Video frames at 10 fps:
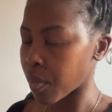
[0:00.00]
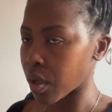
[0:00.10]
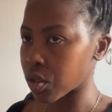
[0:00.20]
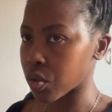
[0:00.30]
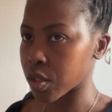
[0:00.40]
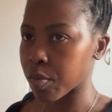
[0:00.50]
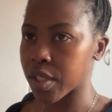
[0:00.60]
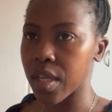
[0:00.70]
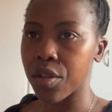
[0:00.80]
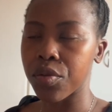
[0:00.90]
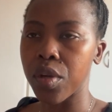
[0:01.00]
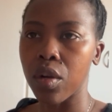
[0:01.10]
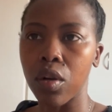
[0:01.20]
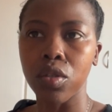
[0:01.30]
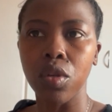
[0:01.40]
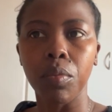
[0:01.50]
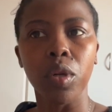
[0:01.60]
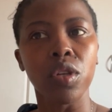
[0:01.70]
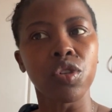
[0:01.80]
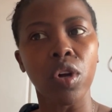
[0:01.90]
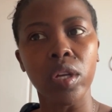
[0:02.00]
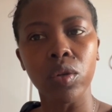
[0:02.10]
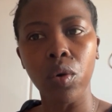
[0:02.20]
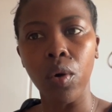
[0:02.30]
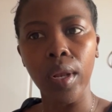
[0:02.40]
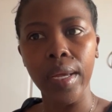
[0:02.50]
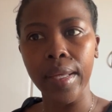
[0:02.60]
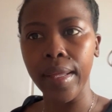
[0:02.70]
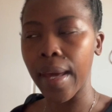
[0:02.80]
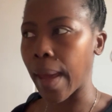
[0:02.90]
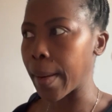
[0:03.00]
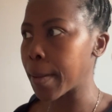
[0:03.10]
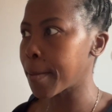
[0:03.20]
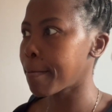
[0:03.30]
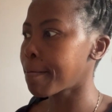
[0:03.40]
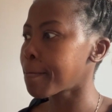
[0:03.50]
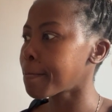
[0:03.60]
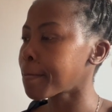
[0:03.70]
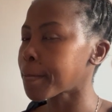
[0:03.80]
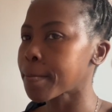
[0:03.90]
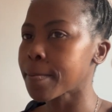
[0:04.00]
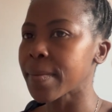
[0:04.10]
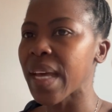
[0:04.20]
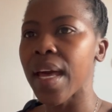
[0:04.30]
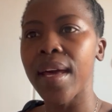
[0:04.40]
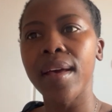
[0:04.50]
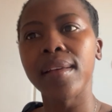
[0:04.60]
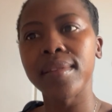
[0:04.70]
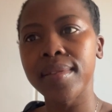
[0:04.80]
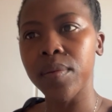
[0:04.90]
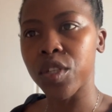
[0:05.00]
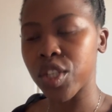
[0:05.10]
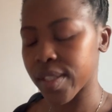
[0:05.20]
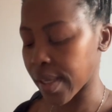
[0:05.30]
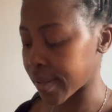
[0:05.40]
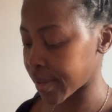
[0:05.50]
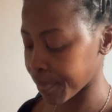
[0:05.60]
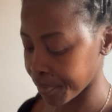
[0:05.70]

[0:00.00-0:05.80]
She was busy at 3 o'clock, so I'm going to try and call her again and see what she says.